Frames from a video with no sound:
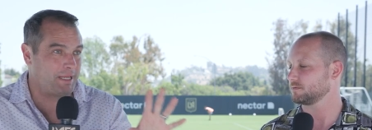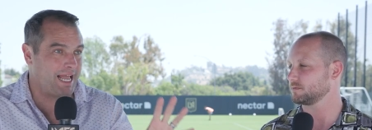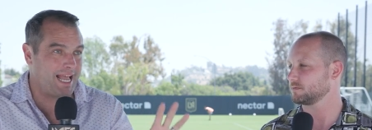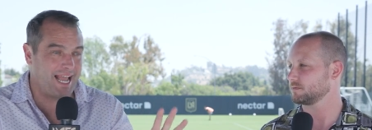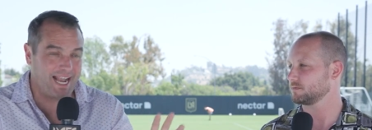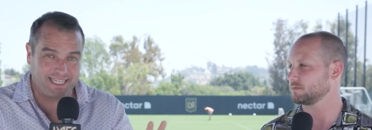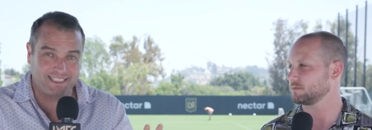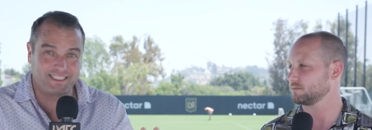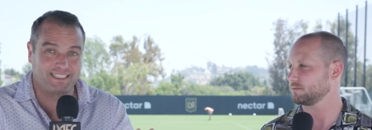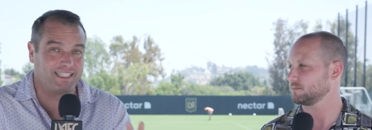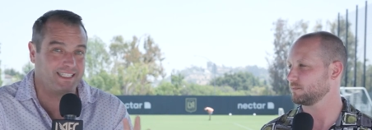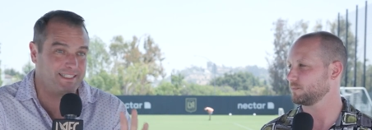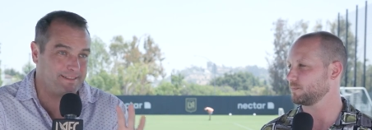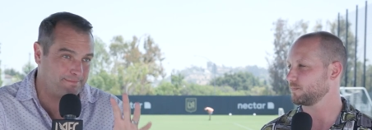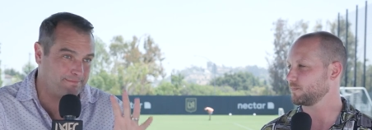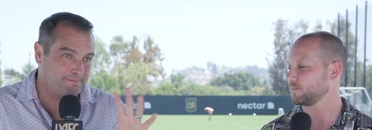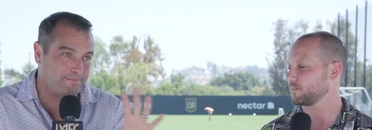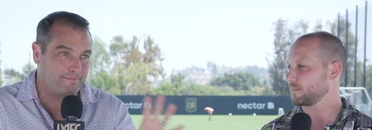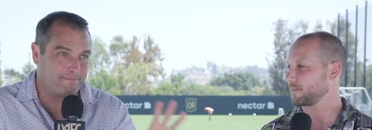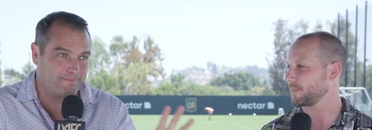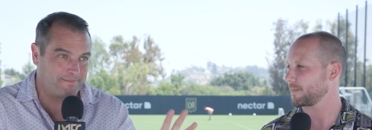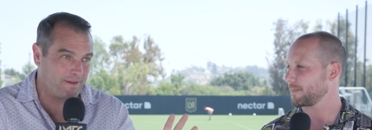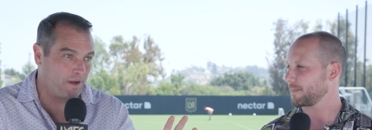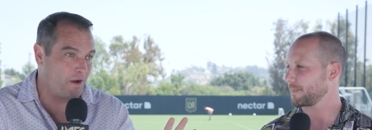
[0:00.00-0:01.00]
Speaker 1: excellent
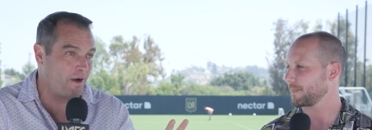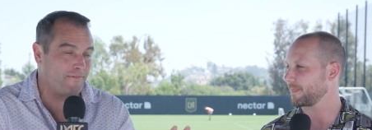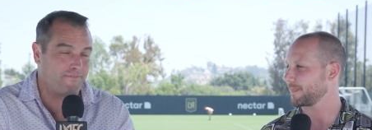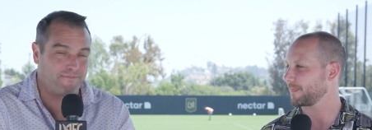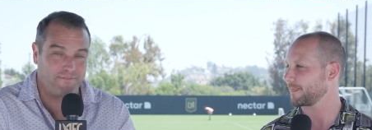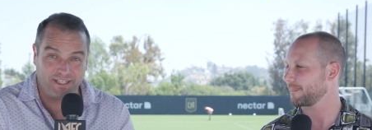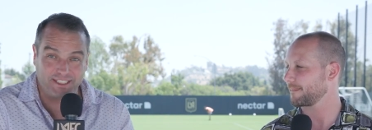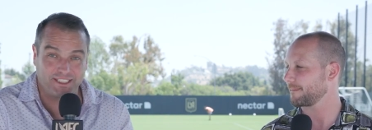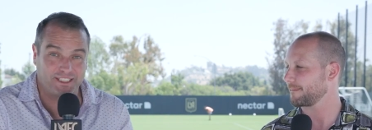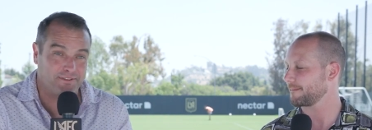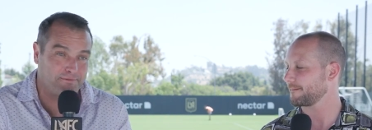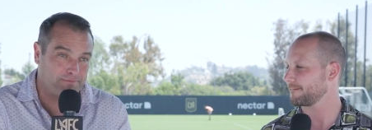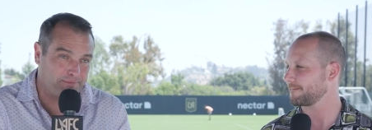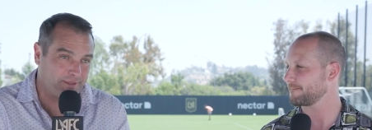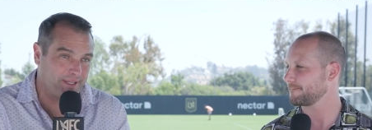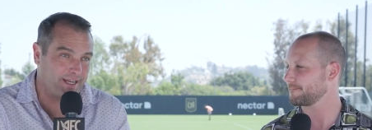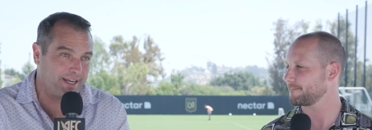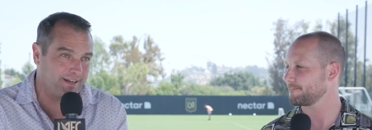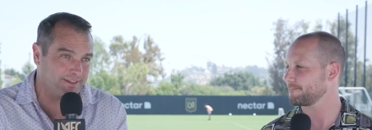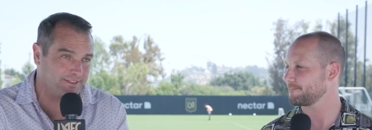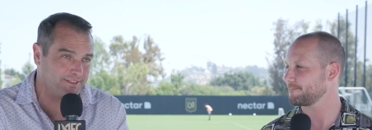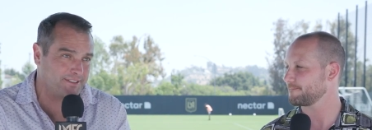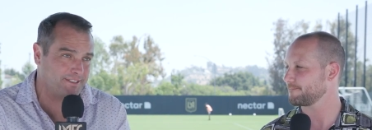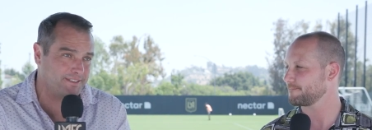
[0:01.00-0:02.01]
offensive
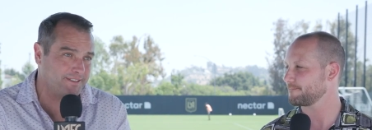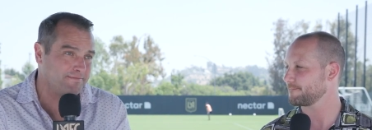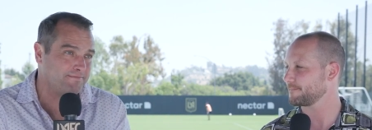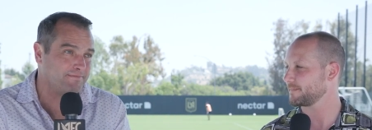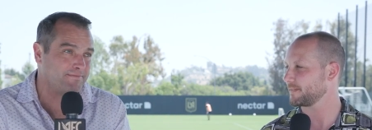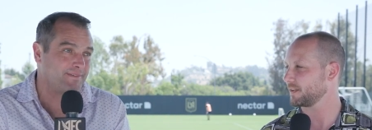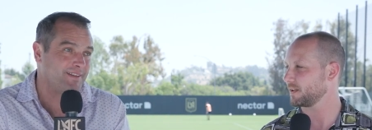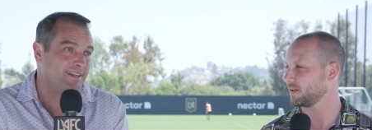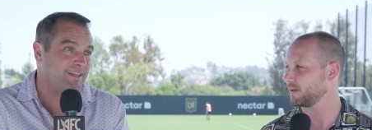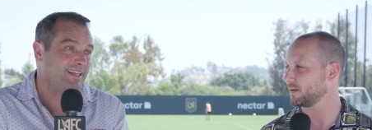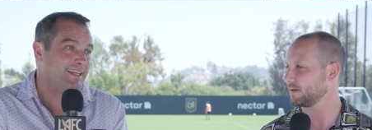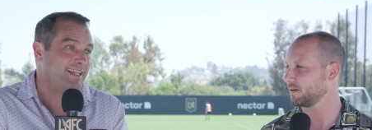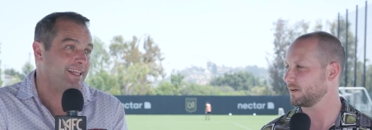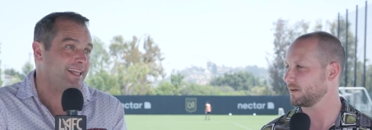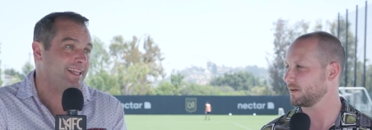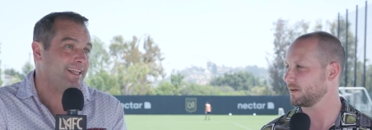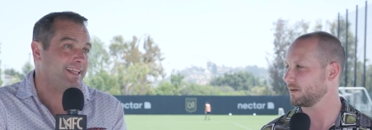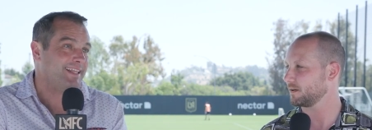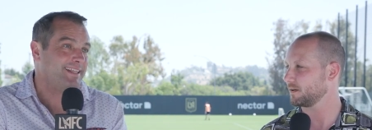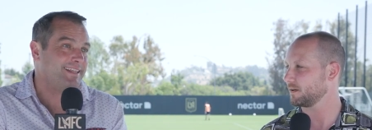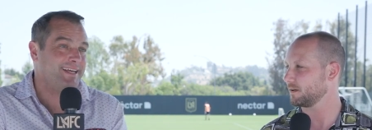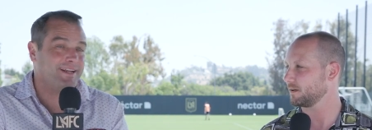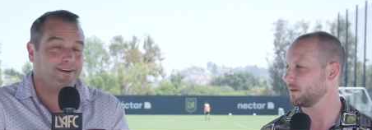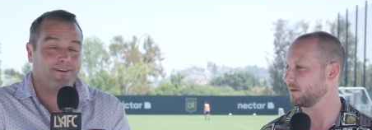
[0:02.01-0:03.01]
players
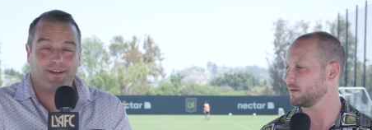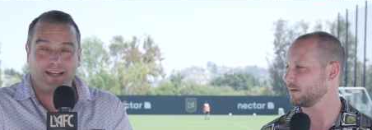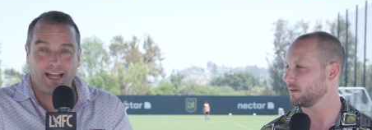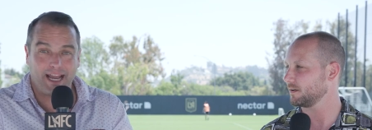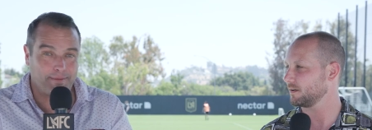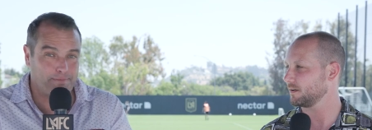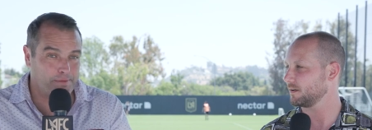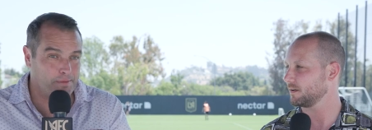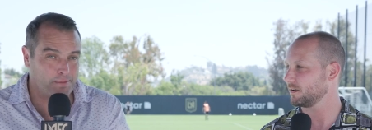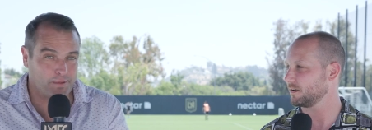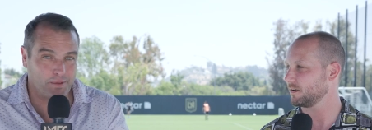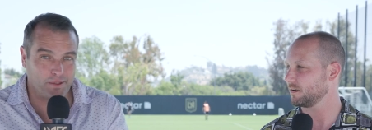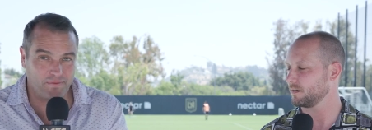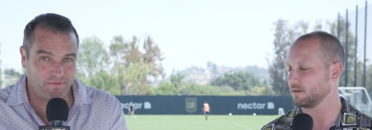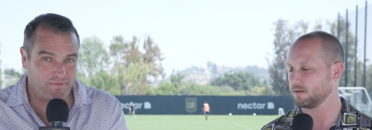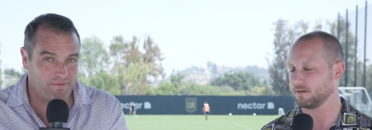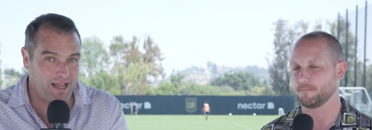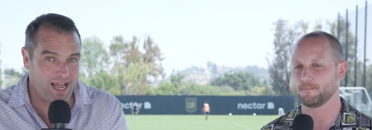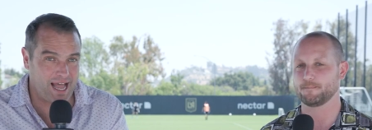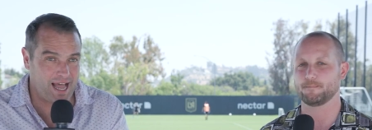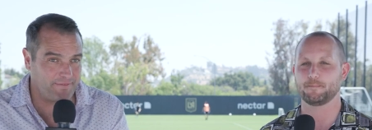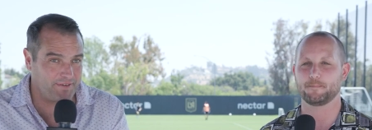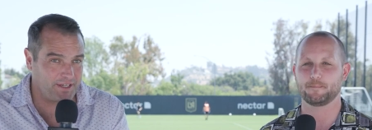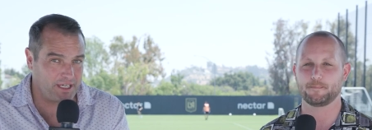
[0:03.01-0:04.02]
that are capable of
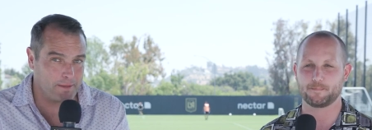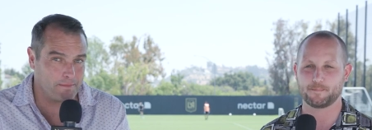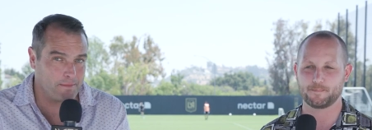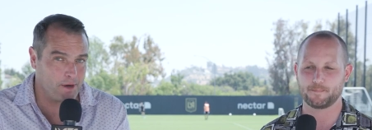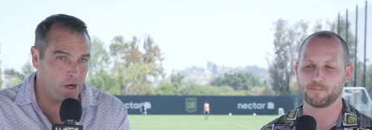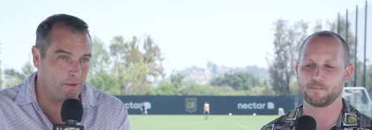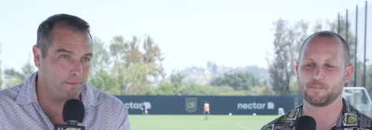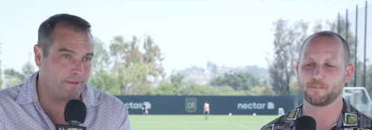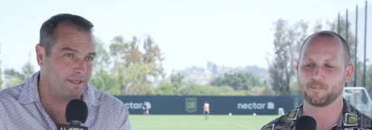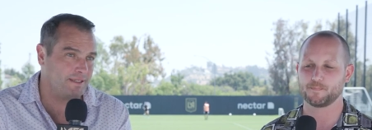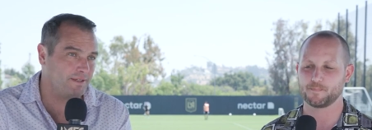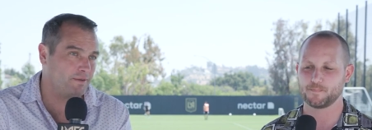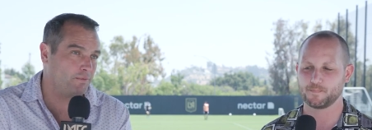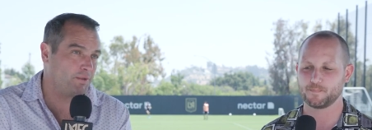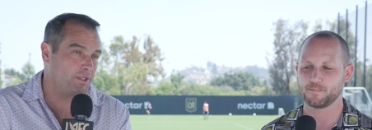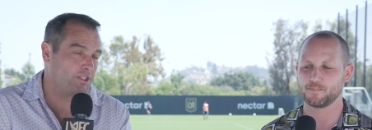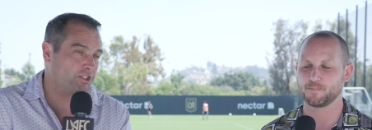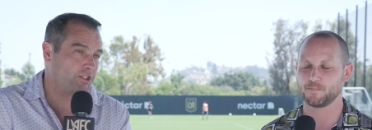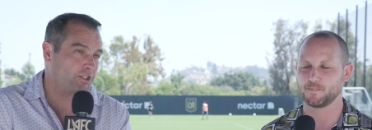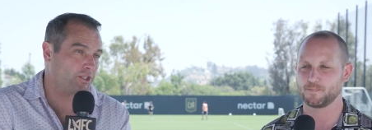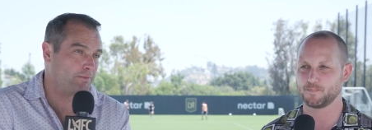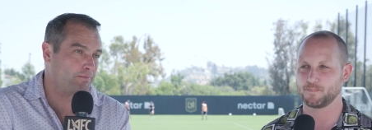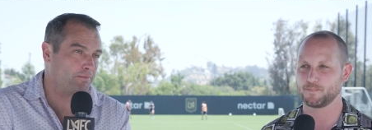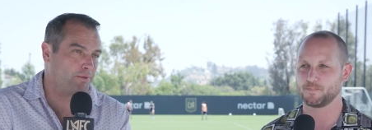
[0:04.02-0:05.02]
having a moment,
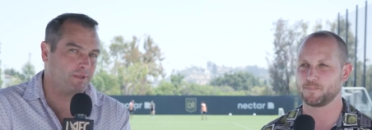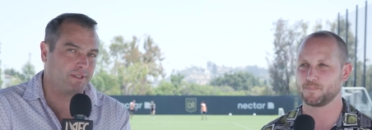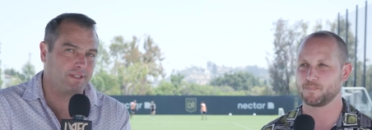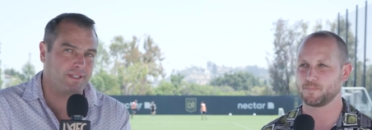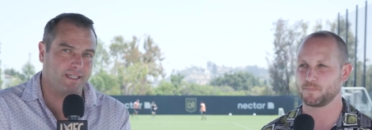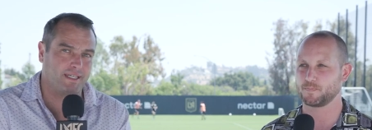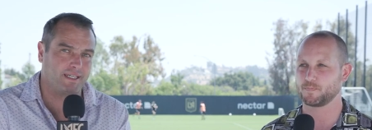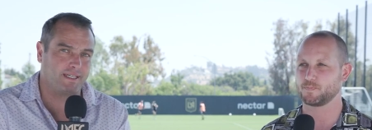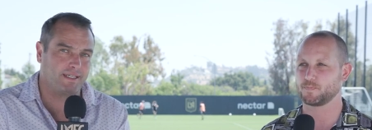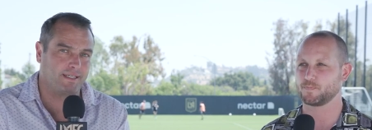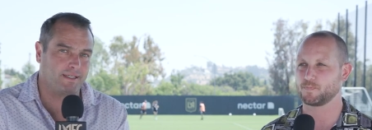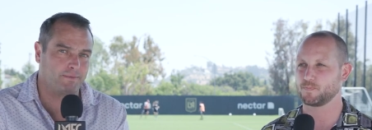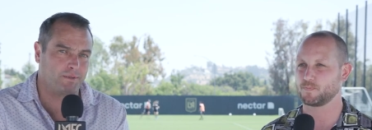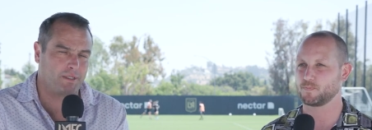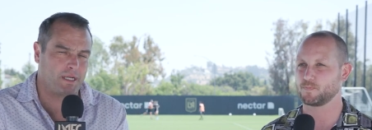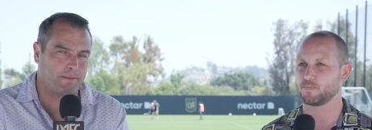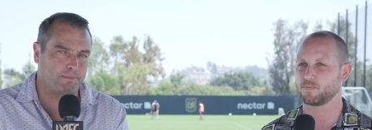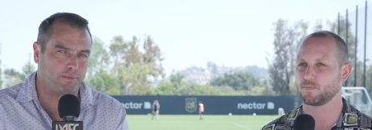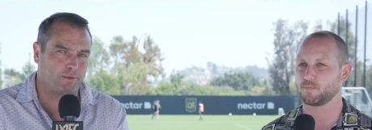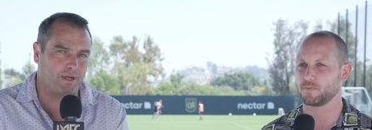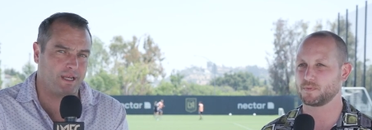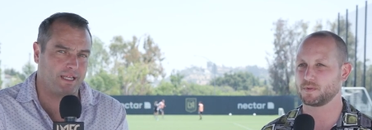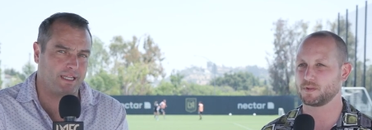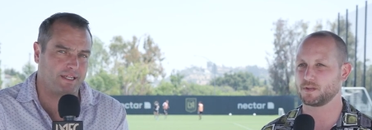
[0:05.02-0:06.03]
which would put
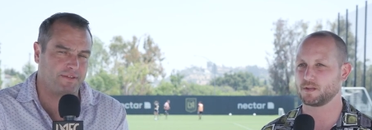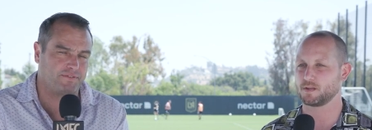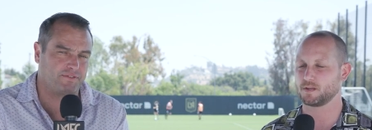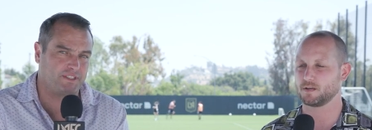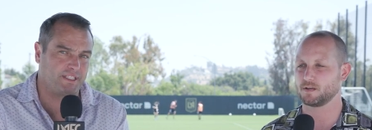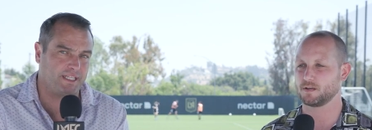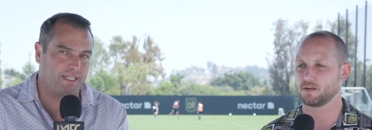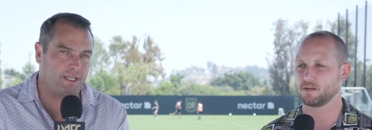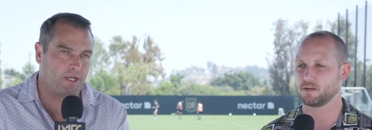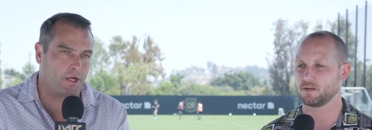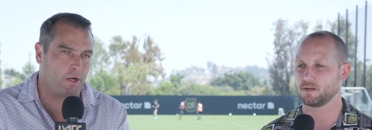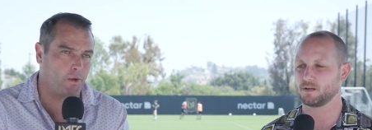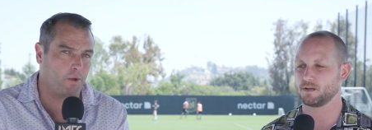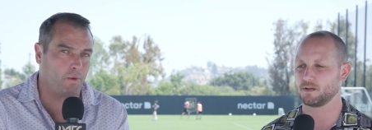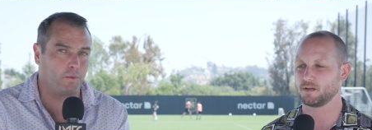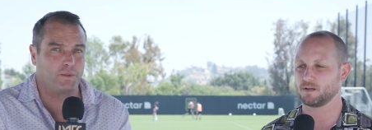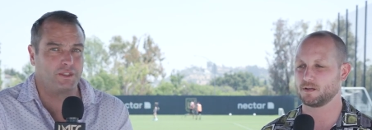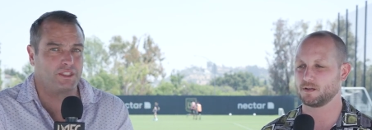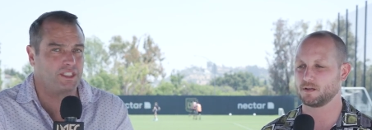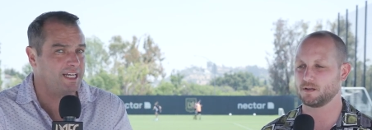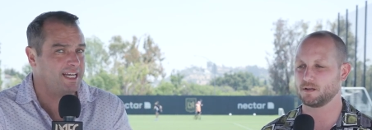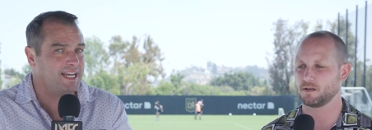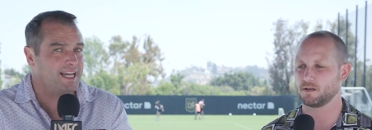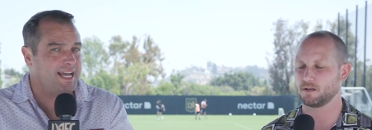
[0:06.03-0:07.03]
LAFC in a hole,
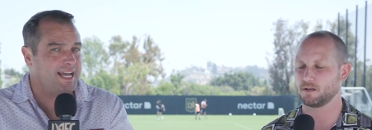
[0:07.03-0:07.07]
which